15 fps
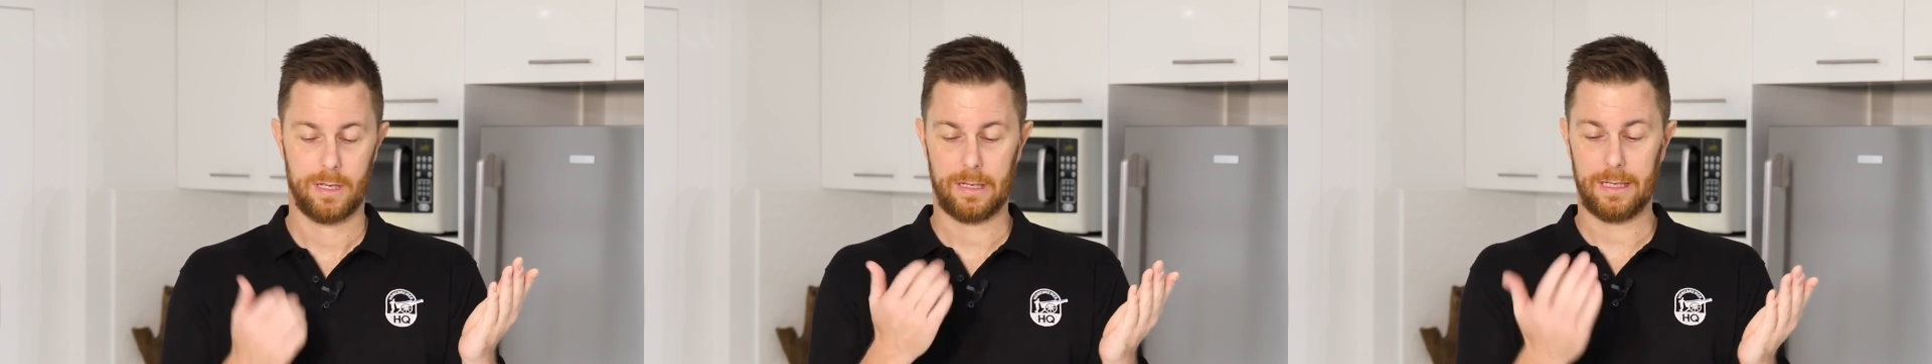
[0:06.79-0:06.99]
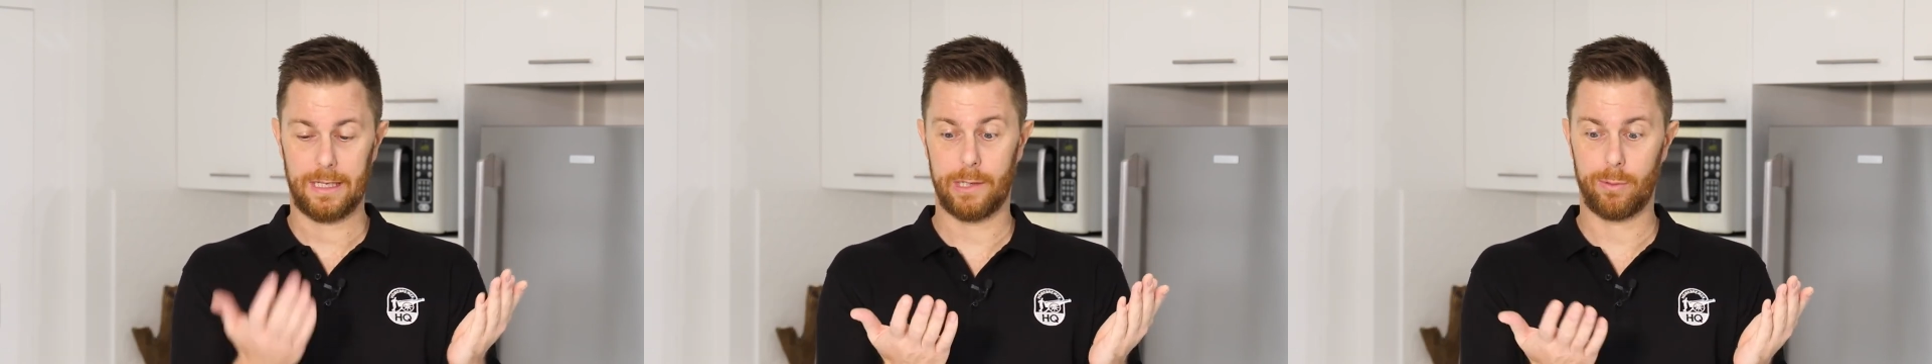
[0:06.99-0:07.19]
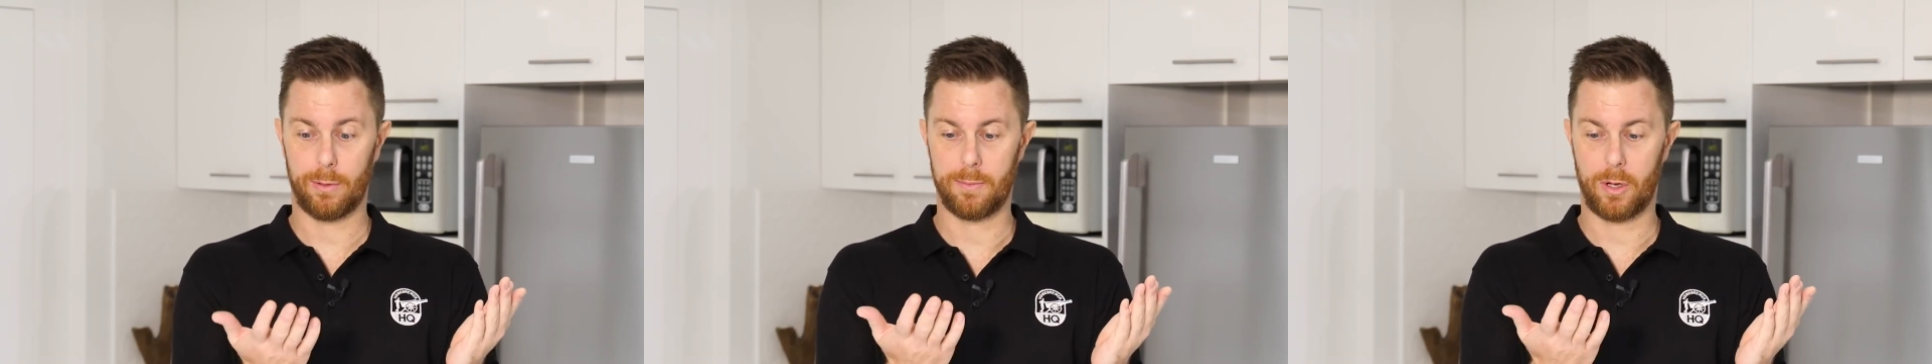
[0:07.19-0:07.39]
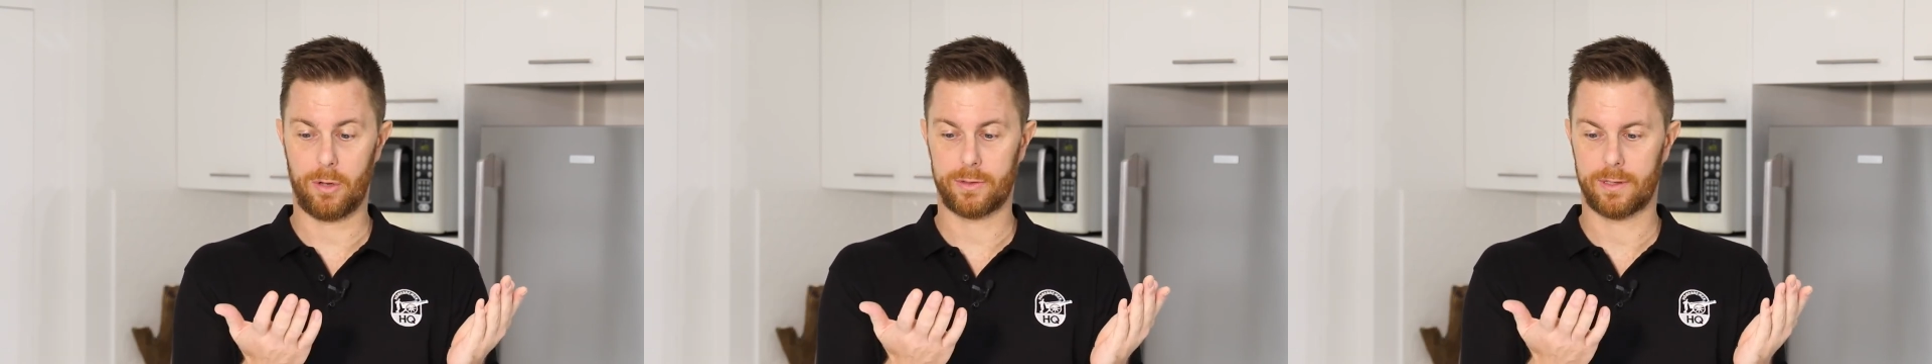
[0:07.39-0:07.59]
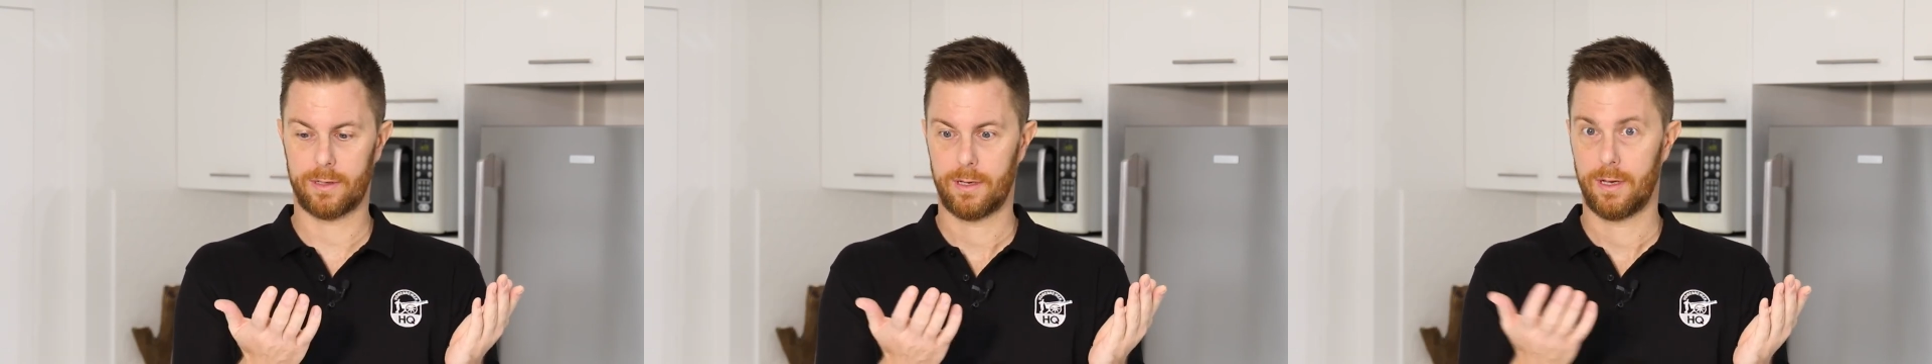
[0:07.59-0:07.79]
liquid
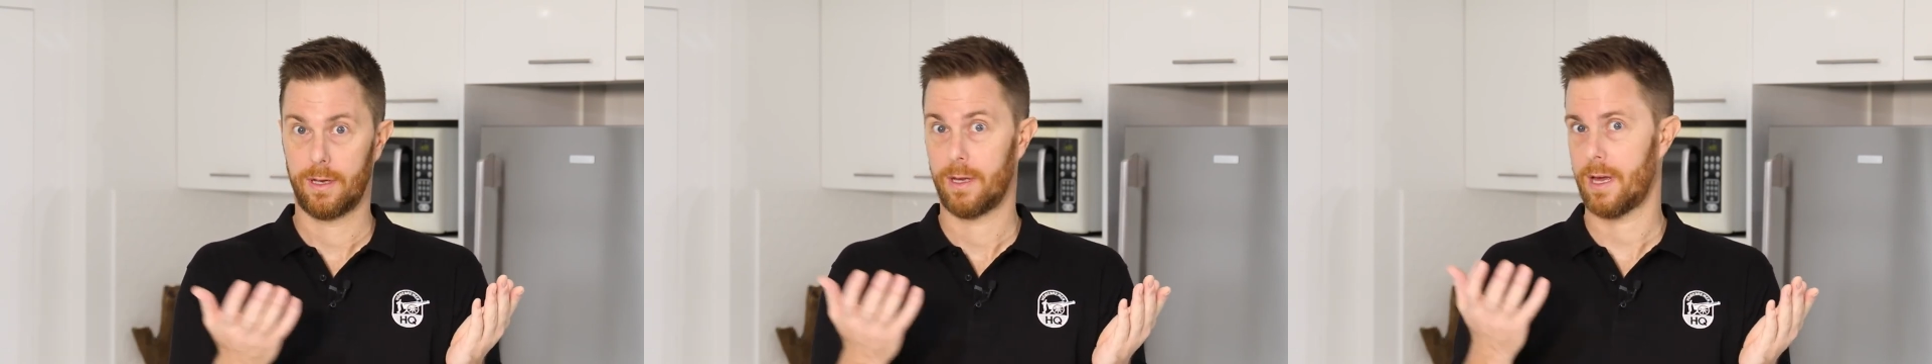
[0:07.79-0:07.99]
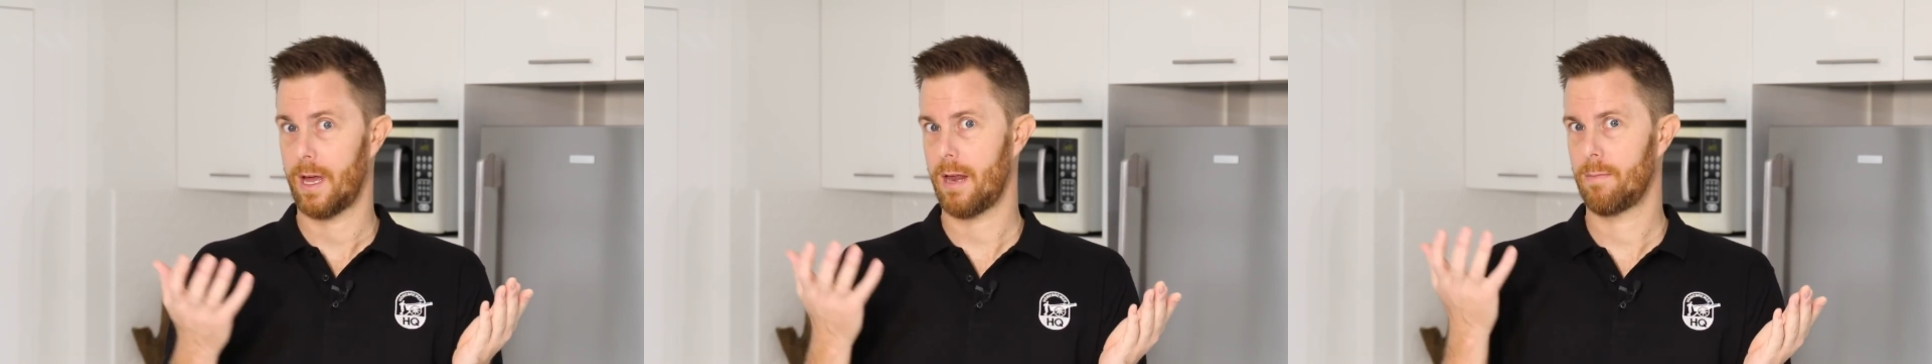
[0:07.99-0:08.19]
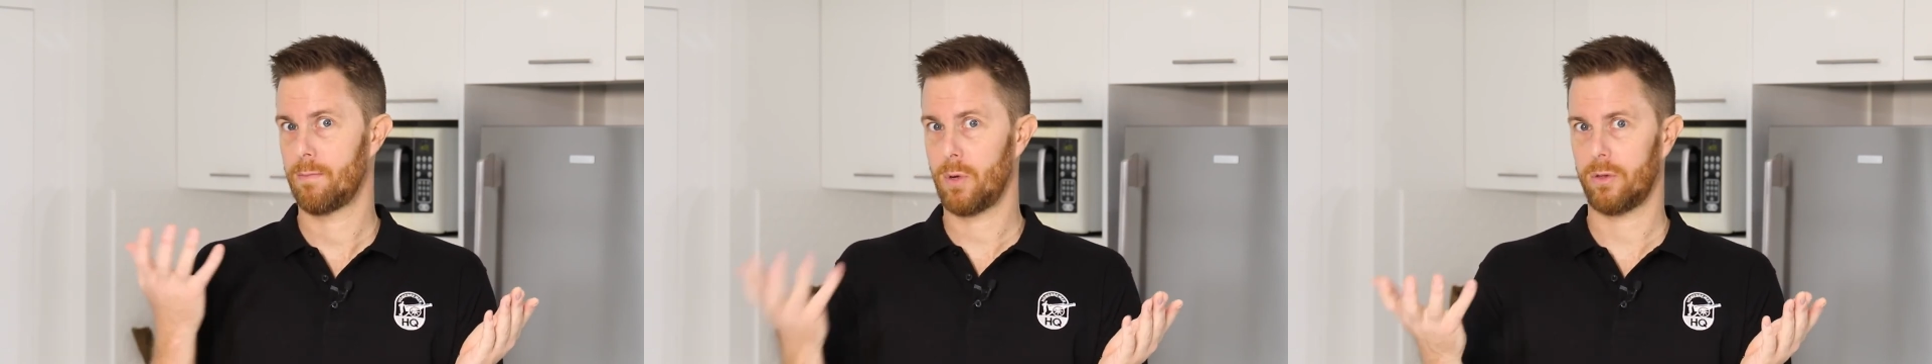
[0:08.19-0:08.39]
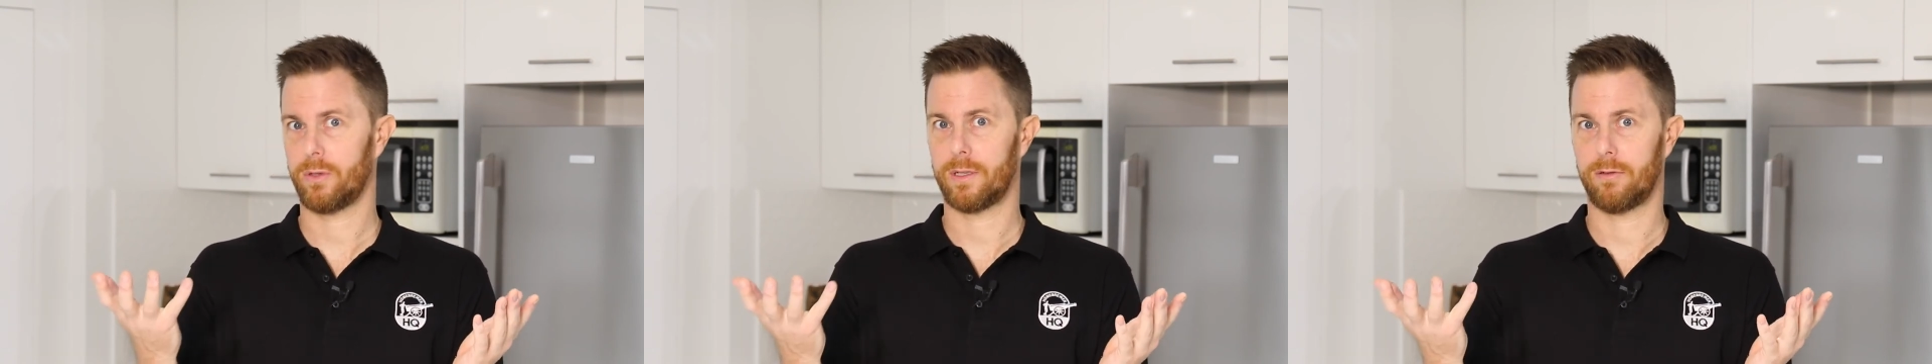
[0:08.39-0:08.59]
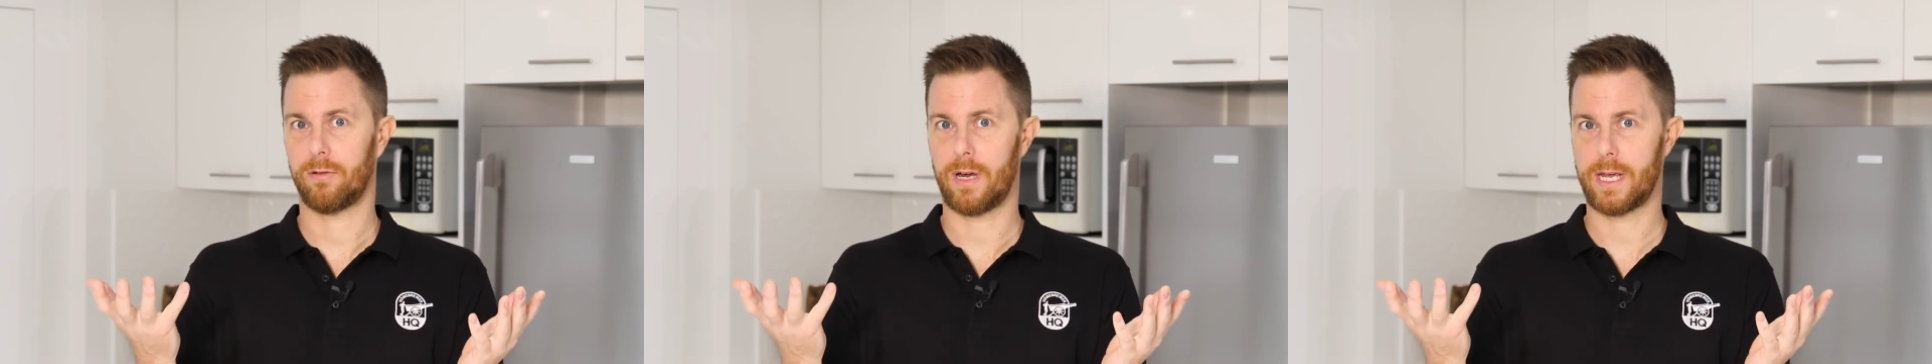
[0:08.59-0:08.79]
malt, and
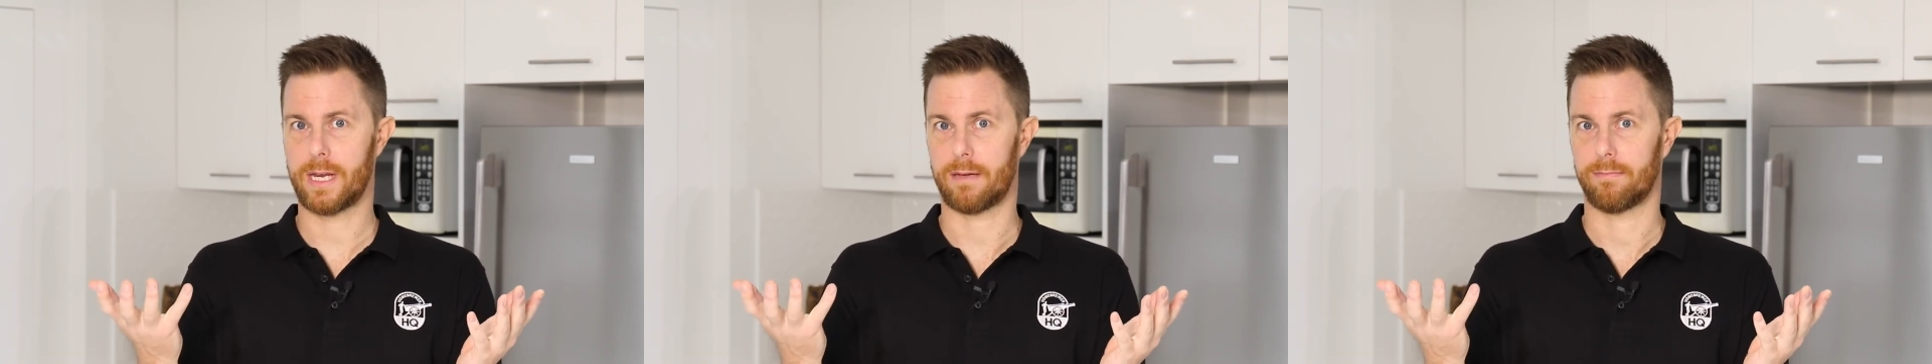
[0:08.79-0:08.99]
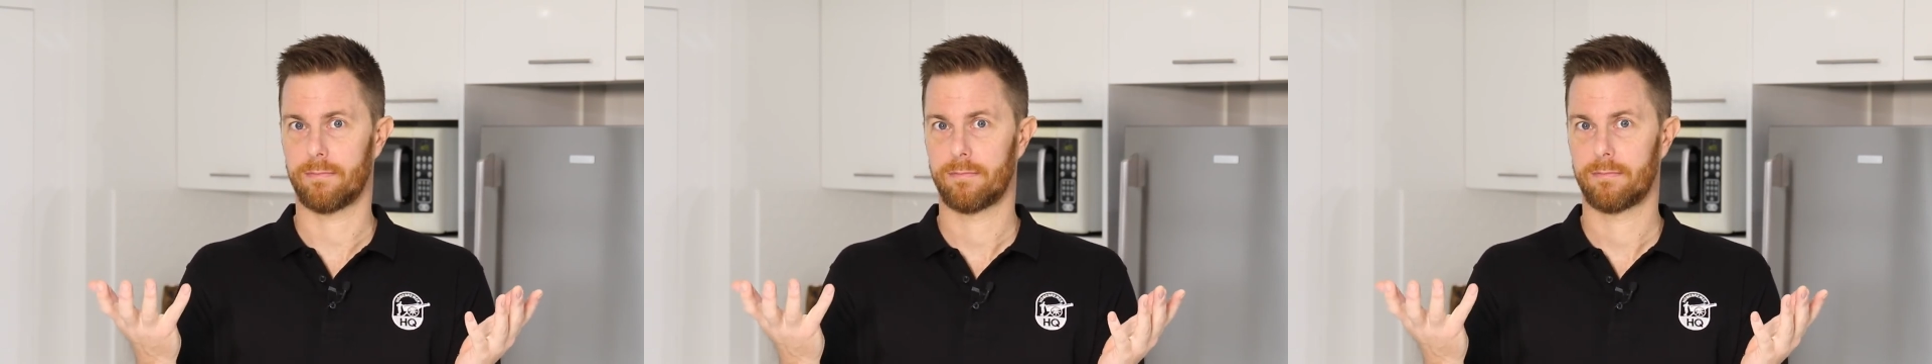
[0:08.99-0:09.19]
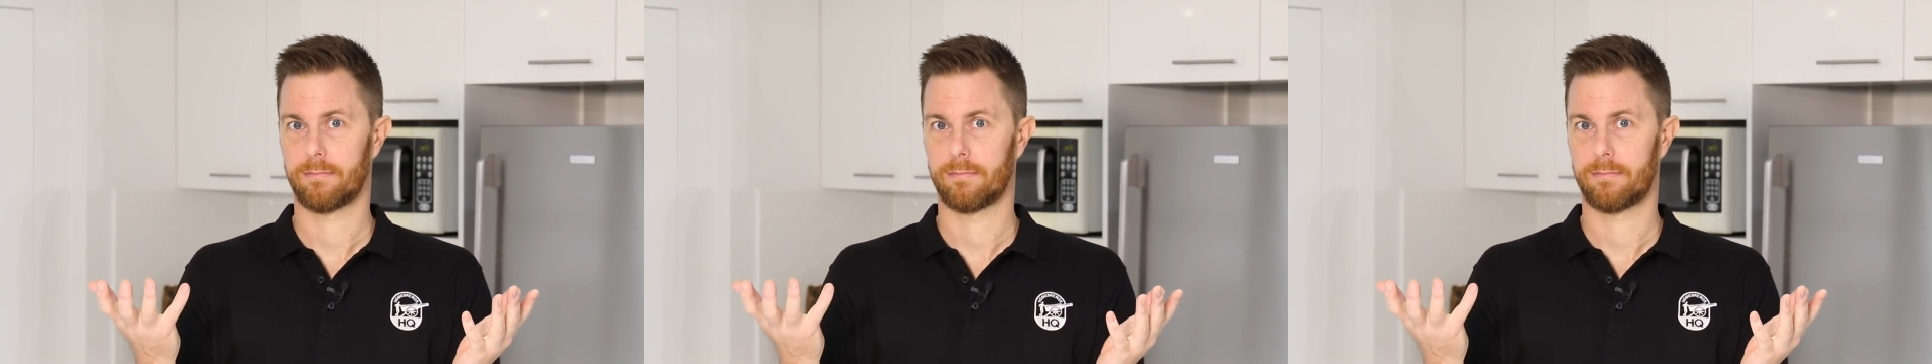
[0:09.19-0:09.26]
malted grain.